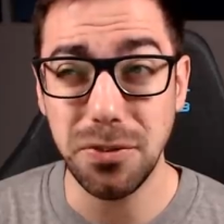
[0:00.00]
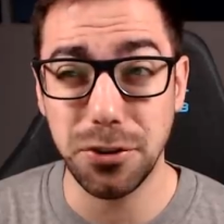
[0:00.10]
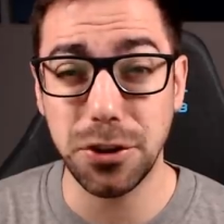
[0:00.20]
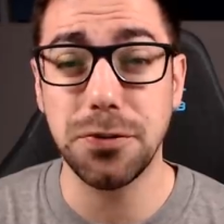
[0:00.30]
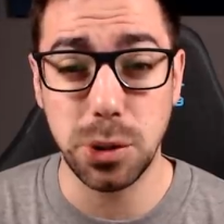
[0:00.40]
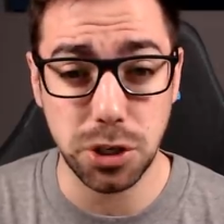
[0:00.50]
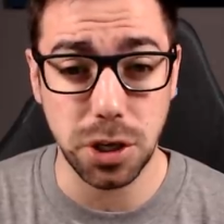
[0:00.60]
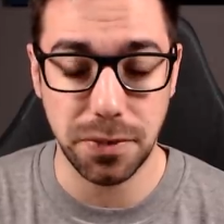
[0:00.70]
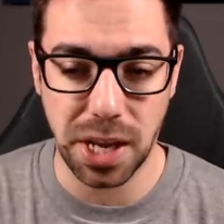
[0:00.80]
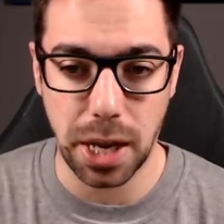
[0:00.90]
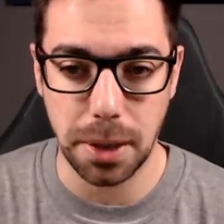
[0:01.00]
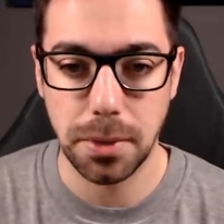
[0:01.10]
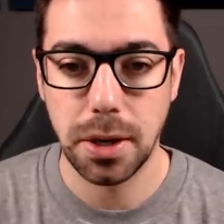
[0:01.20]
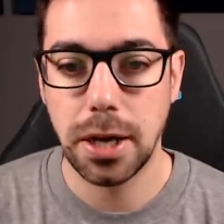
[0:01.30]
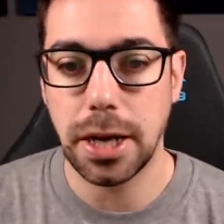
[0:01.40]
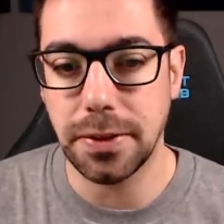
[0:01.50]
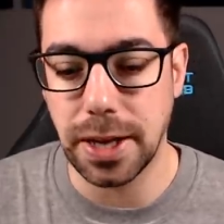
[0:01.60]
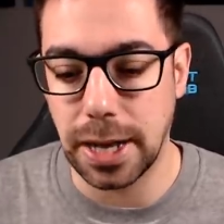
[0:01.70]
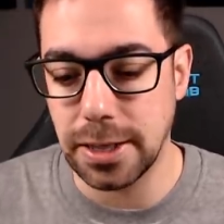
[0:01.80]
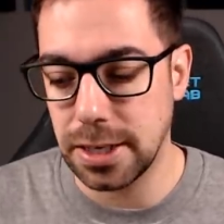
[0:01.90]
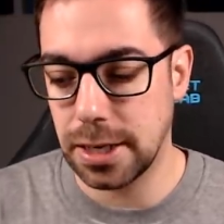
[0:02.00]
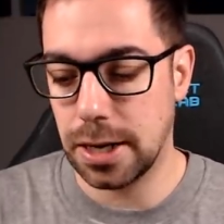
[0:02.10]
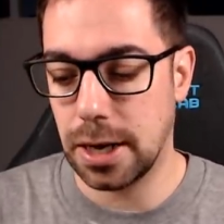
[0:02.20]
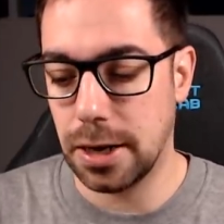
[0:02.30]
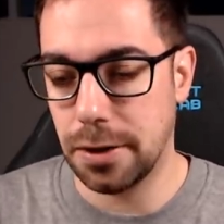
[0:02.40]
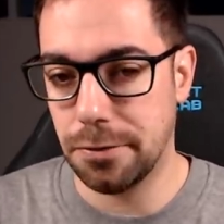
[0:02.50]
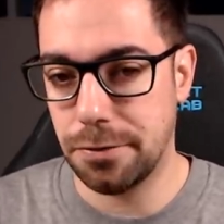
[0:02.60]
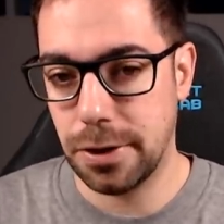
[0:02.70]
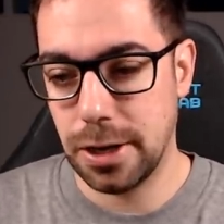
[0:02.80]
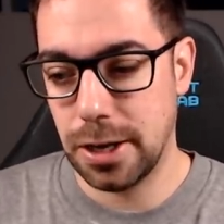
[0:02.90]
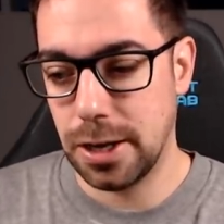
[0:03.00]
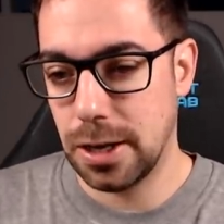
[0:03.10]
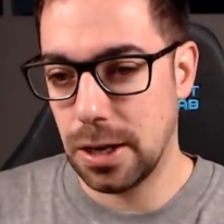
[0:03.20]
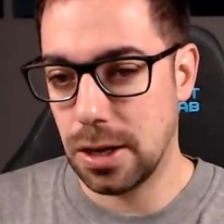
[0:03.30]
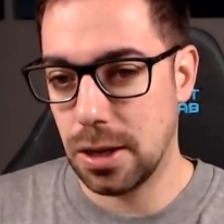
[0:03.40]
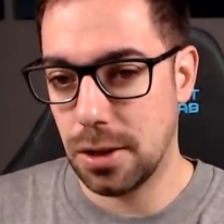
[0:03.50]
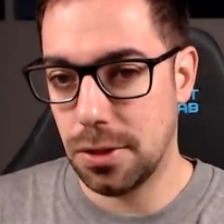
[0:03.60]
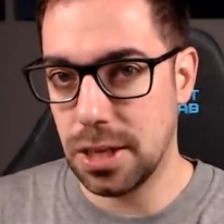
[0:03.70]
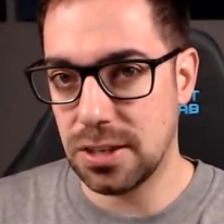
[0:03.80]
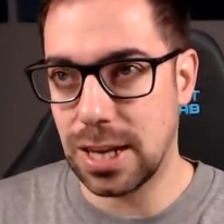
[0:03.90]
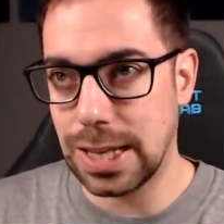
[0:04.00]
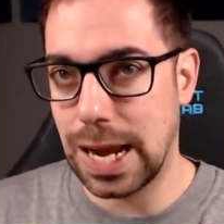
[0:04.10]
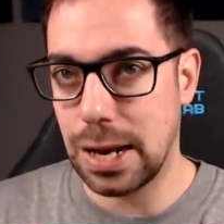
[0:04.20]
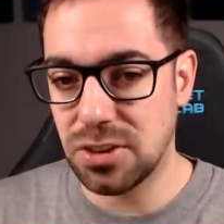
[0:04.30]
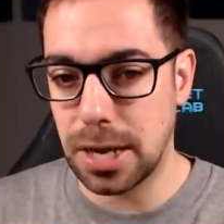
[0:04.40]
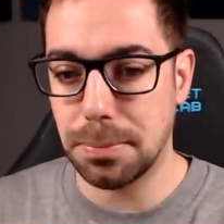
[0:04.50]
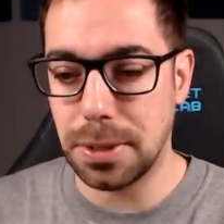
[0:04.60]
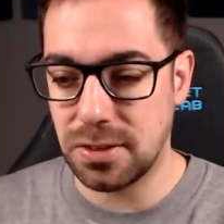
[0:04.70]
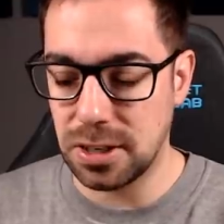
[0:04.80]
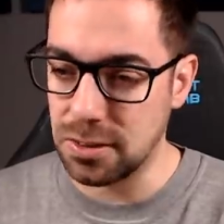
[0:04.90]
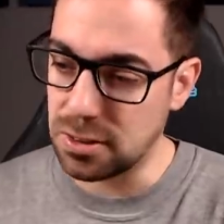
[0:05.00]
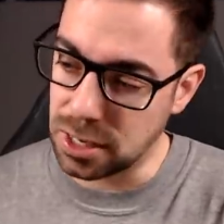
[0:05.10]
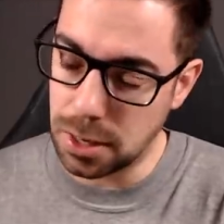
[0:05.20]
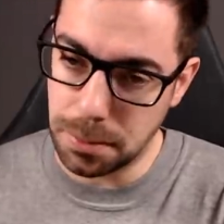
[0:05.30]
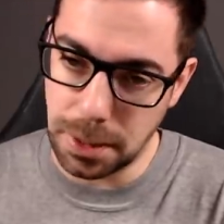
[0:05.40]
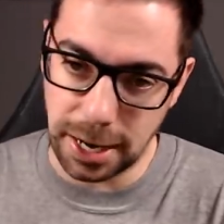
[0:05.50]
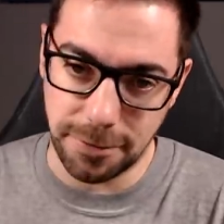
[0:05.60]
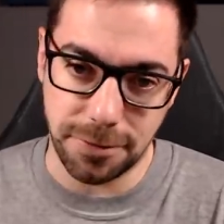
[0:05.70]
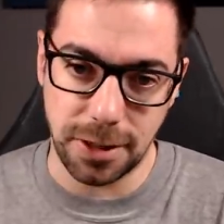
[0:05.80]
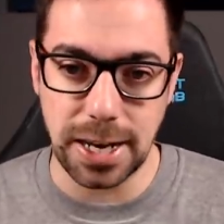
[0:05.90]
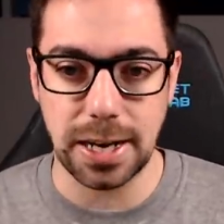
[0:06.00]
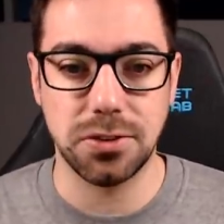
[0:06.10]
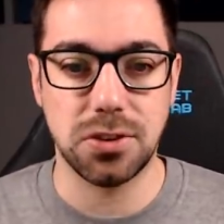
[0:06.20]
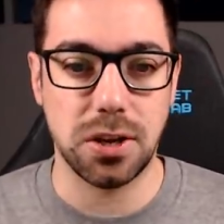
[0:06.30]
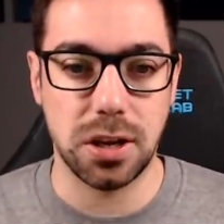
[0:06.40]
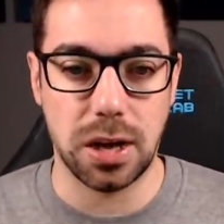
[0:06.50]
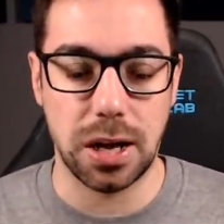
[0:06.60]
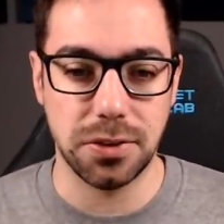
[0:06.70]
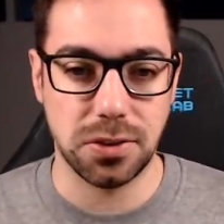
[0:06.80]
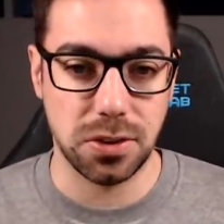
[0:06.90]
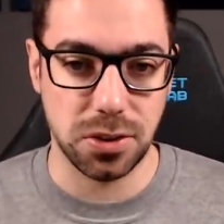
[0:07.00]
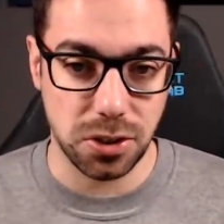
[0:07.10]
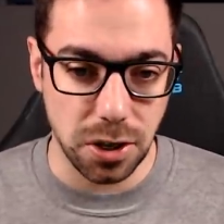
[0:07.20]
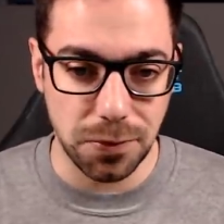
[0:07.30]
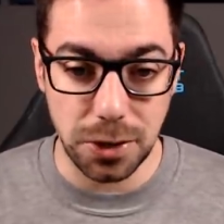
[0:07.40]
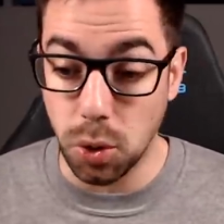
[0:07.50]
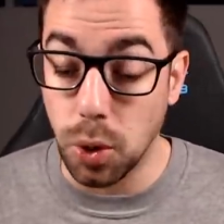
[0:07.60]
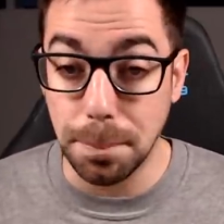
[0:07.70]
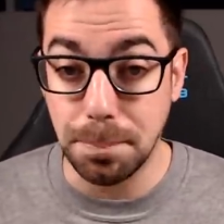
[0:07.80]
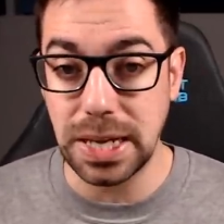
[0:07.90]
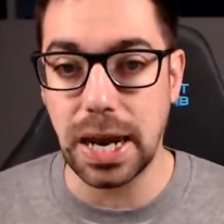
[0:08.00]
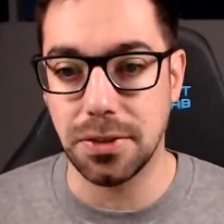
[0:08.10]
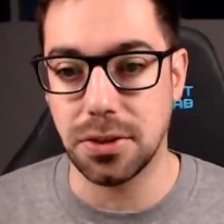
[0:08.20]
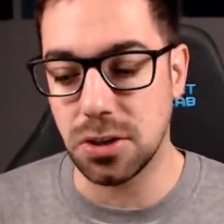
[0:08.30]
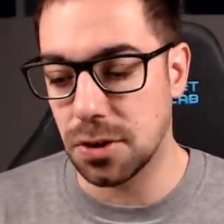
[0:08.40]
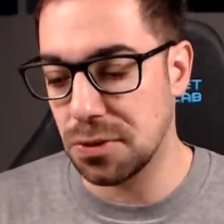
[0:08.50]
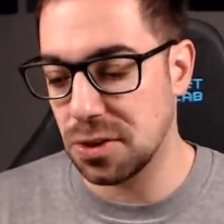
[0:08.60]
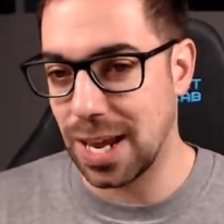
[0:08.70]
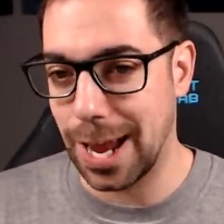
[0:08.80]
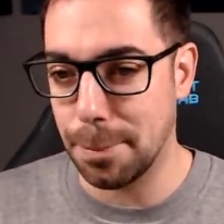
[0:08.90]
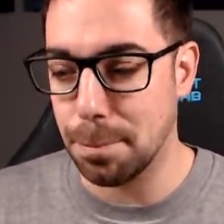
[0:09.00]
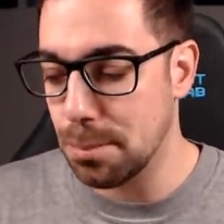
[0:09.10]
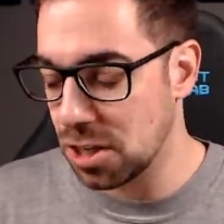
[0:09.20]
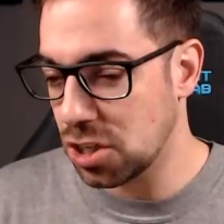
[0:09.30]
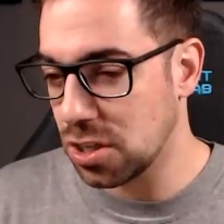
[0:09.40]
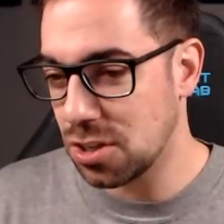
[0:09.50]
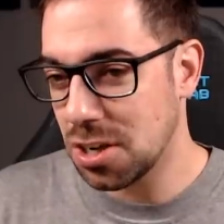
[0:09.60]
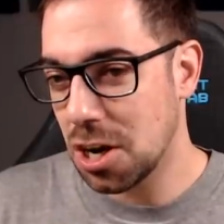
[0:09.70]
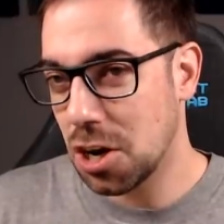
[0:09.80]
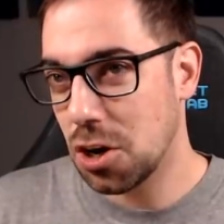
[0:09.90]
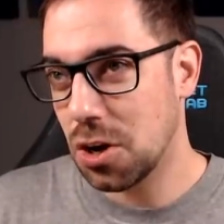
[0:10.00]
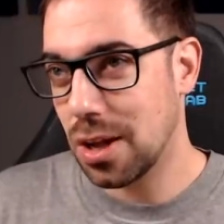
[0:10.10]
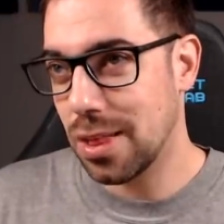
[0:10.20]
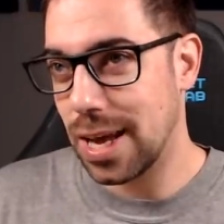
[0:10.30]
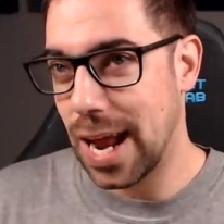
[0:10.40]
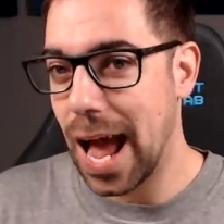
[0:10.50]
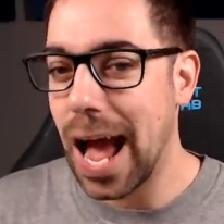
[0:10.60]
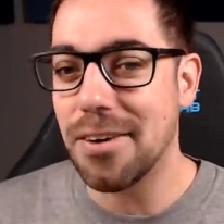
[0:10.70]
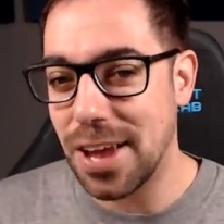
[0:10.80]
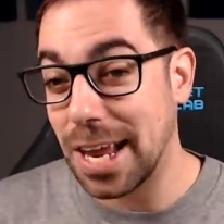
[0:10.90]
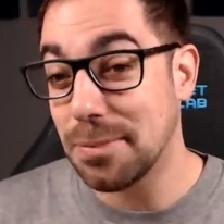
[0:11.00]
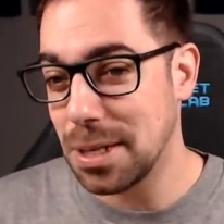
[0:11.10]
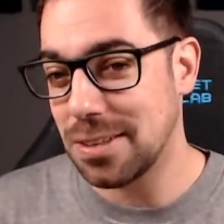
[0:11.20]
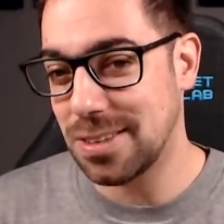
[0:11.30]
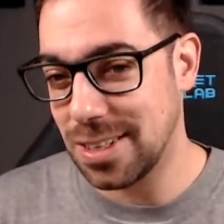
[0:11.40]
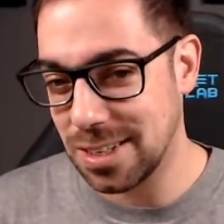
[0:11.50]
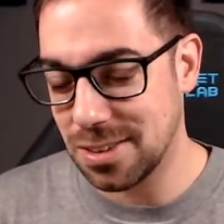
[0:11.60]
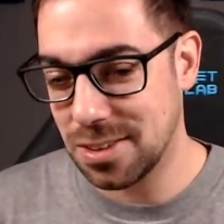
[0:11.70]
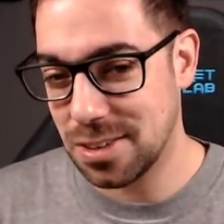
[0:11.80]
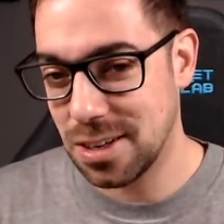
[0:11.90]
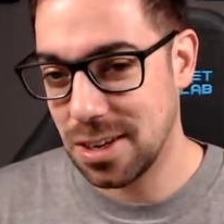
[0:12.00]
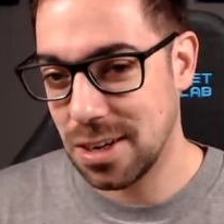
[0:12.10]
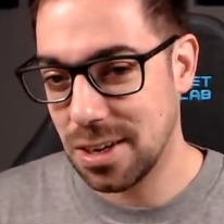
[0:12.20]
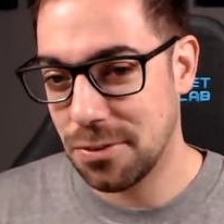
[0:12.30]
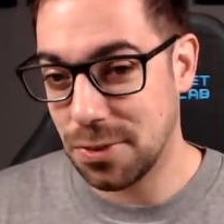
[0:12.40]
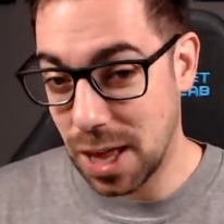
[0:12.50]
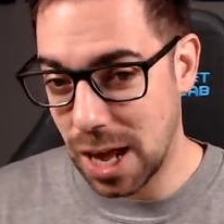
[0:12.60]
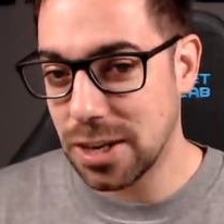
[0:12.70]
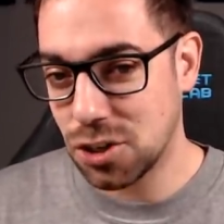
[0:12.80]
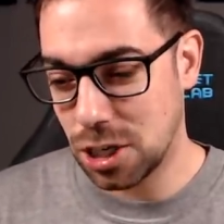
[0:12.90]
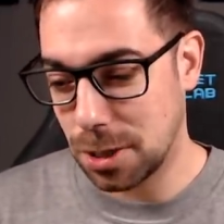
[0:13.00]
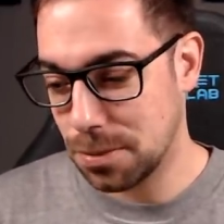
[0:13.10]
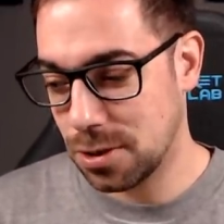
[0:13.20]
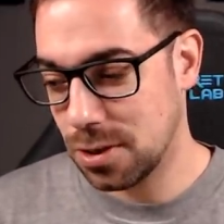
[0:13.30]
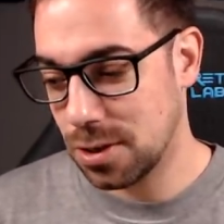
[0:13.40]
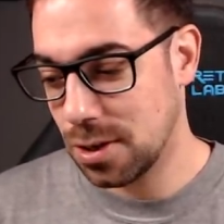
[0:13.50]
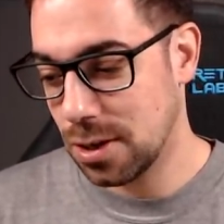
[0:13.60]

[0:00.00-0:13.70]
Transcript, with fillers: for the future of the game in the idea of this allows NPCs to come and fly down to on the, to the surface or be on the surface and missions that have NPCs flying ships